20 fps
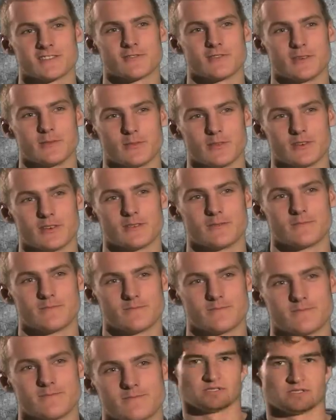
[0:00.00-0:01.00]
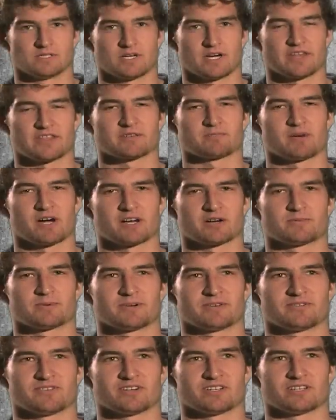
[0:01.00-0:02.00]
Saripa. I think mine are
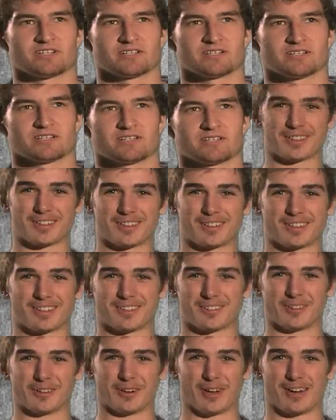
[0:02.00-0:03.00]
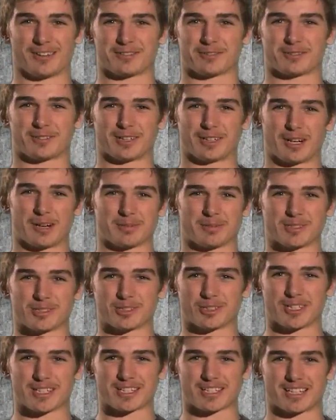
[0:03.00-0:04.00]
pretty funny. We don't have Twitter up in
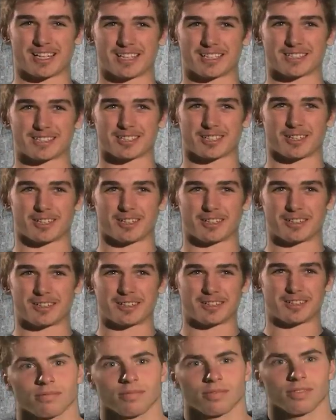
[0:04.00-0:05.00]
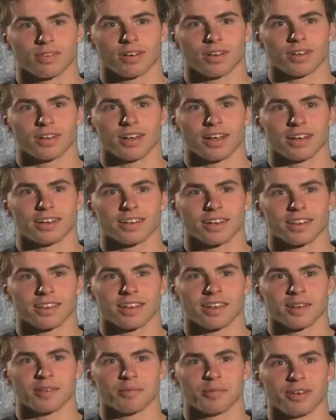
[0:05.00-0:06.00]
Choiceland, so. I'd like to
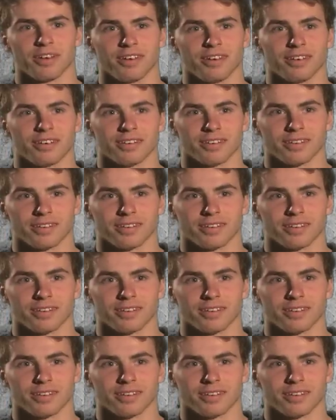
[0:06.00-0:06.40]
thank me.